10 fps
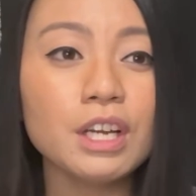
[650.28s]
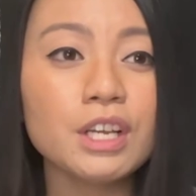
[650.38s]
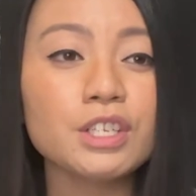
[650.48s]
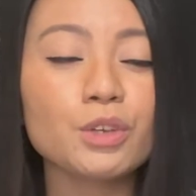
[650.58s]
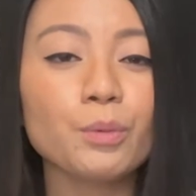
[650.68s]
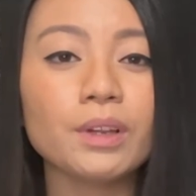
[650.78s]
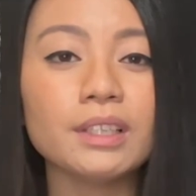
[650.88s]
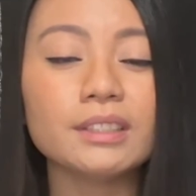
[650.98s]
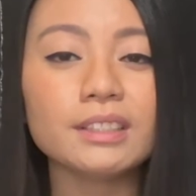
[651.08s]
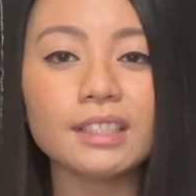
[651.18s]
So when
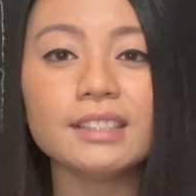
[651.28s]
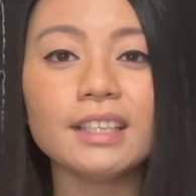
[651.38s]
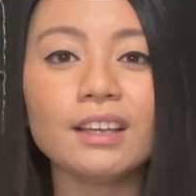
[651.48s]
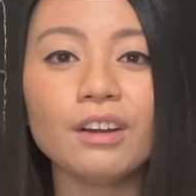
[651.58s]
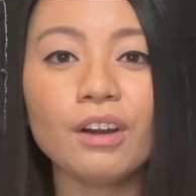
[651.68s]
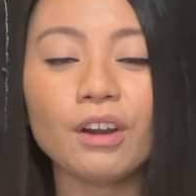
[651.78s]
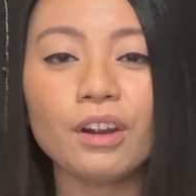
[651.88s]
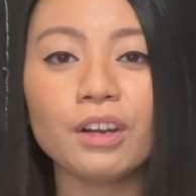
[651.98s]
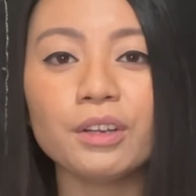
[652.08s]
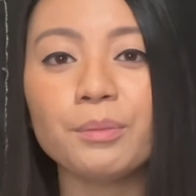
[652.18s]
it does get
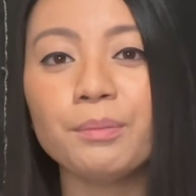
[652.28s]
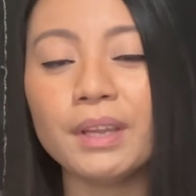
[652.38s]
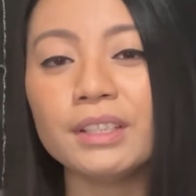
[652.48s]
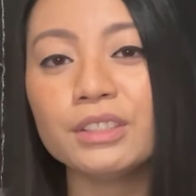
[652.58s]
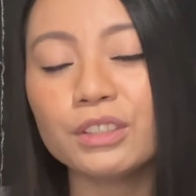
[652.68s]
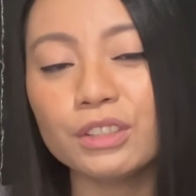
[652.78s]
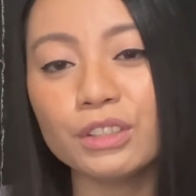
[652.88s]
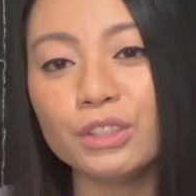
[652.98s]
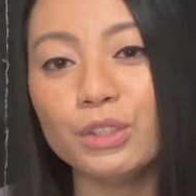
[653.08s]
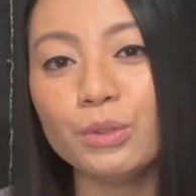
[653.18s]
hard, make sure
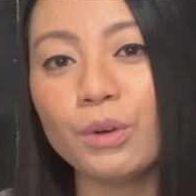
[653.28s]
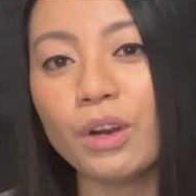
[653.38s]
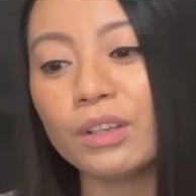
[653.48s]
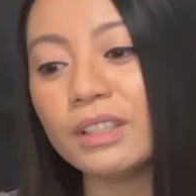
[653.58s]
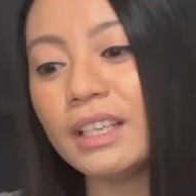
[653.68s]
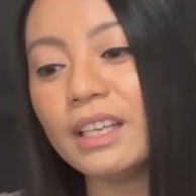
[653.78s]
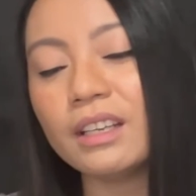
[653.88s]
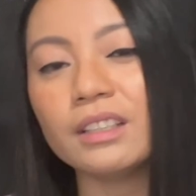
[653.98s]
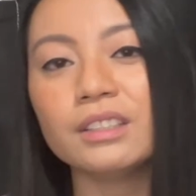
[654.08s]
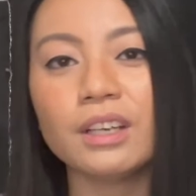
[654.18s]
you are leaning
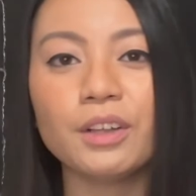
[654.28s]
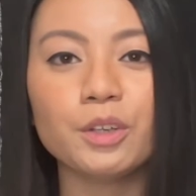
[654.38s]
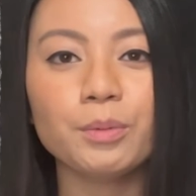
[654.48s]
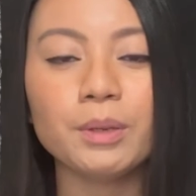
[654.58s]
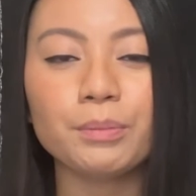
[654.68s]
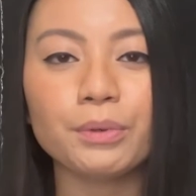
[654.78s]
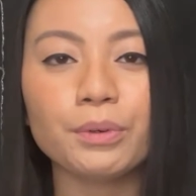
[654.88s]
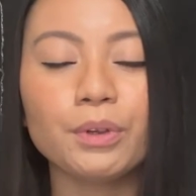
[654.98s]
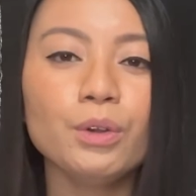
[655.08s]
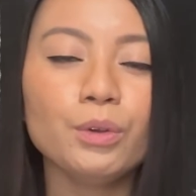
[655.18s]
on to other
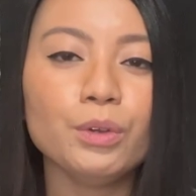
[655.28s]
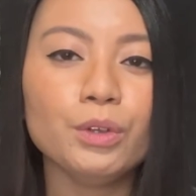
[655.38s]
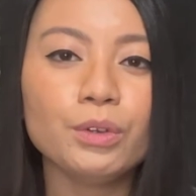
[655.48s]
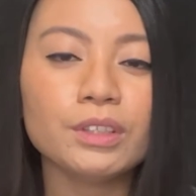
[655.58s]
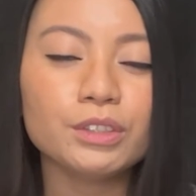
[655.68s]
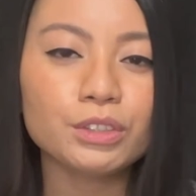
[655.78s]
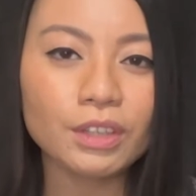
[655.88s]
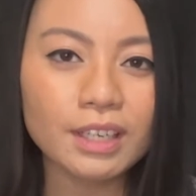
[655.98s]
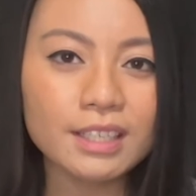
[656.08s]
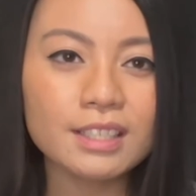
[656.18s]
people who you can
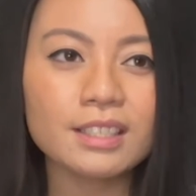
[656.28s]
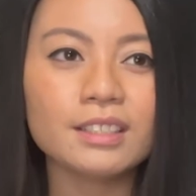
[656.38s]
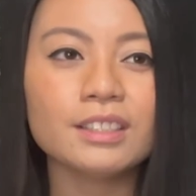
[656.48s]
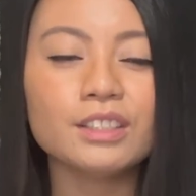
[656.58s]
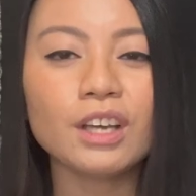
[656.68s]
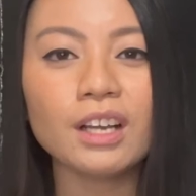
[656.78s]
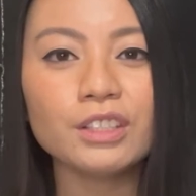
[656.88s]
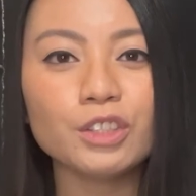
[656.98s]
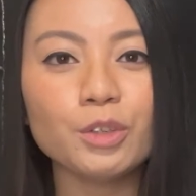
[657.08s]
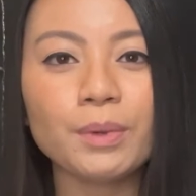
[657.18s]
trust to talk
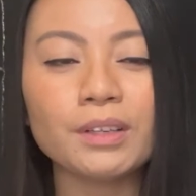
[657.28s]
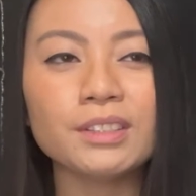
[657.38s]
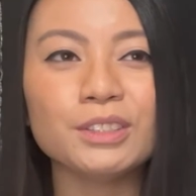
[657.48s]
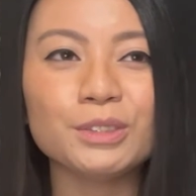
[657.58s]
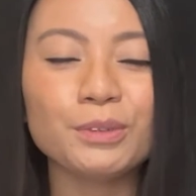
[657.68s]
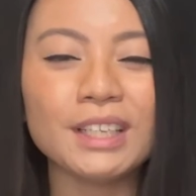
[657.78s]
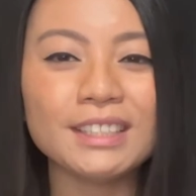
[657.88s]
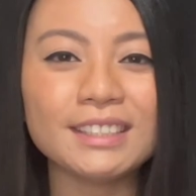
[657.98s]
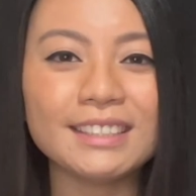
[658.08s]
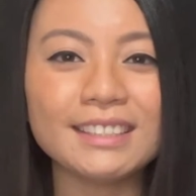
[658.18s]
to about
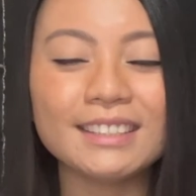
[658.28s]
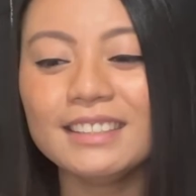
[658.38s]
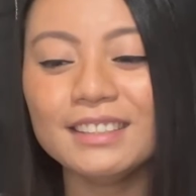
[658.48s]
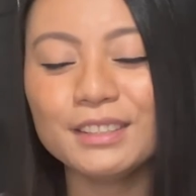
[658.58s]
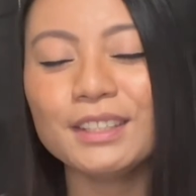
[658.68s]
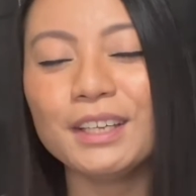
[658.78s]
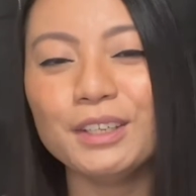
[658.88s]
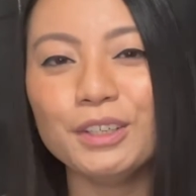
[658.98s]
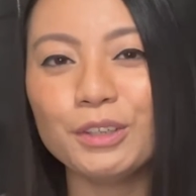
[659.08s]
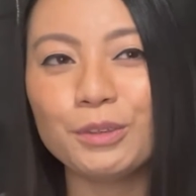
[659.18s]
situations, so that
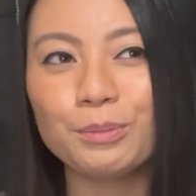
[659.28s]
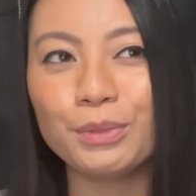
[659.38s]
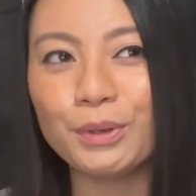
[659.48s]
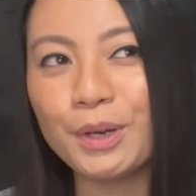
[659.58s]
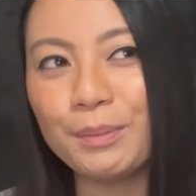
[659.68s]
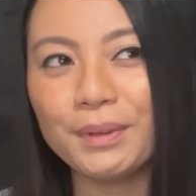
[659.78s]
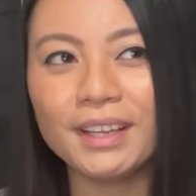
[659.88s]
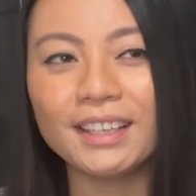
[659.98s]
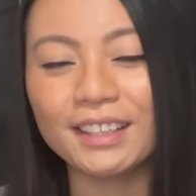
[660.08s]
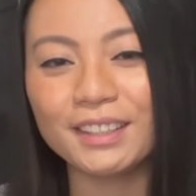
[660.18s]
you don't blow up
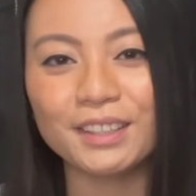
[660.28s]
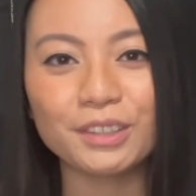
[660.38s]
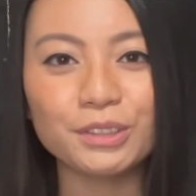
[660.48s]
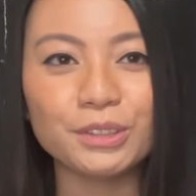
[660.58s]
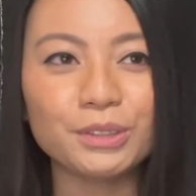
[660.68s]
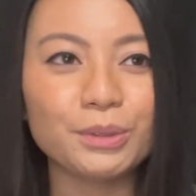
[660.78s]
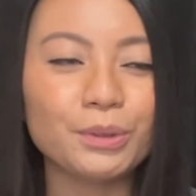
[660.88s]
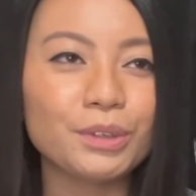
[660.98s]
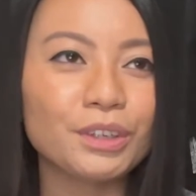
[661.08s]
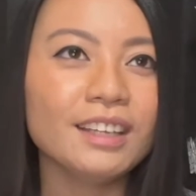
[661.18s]
in clinical,
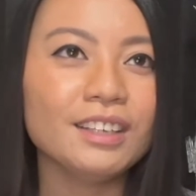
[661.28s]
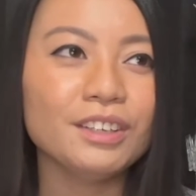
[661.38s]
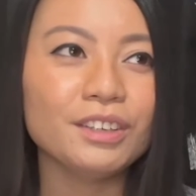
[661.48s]
or you know,